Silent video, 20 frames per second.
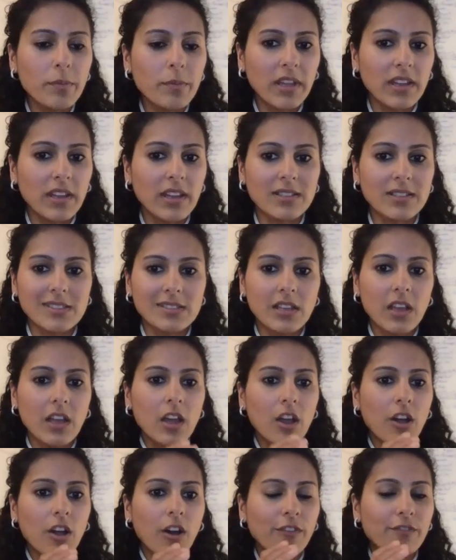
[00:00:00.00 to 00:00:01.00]
for 20 minutes.
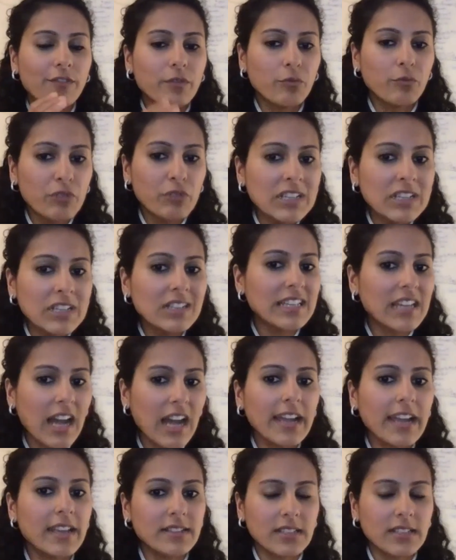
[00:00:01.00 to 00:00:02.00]
All it takes is 3 or
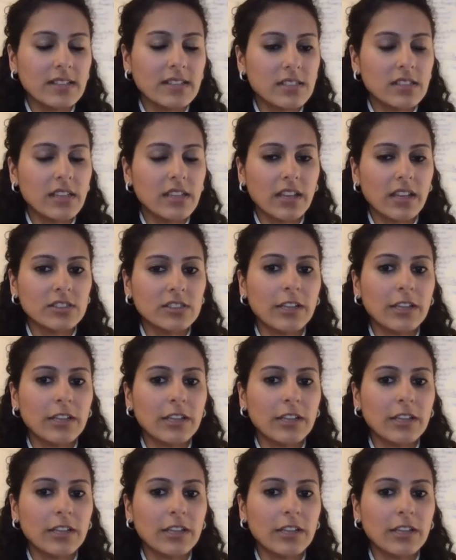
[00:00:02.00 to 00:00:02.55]
4 minutes